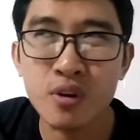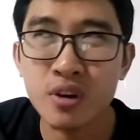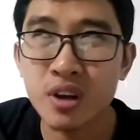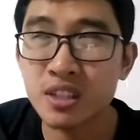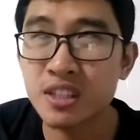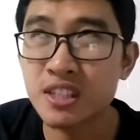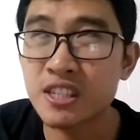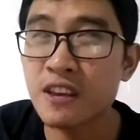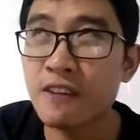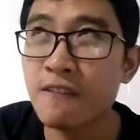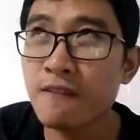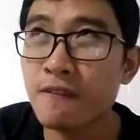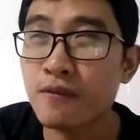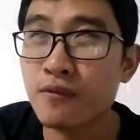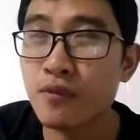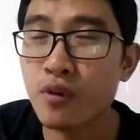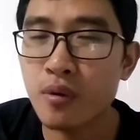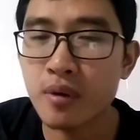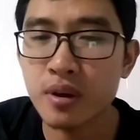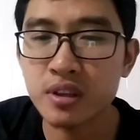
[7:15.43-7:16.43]

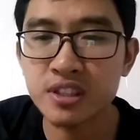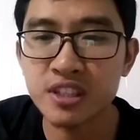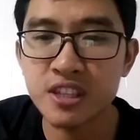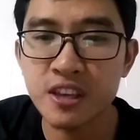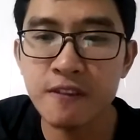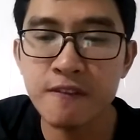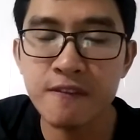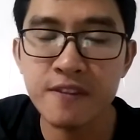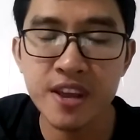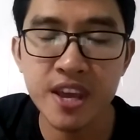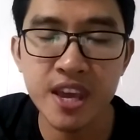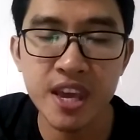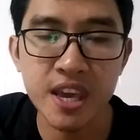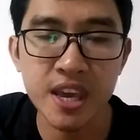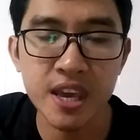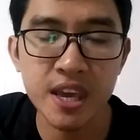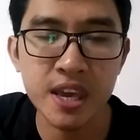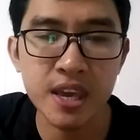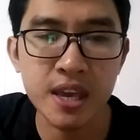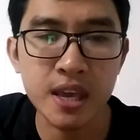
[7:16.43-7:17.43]
Productive,
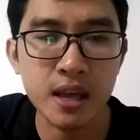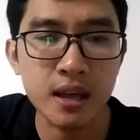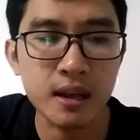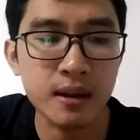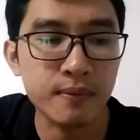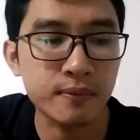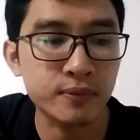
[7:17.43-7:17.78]
productivity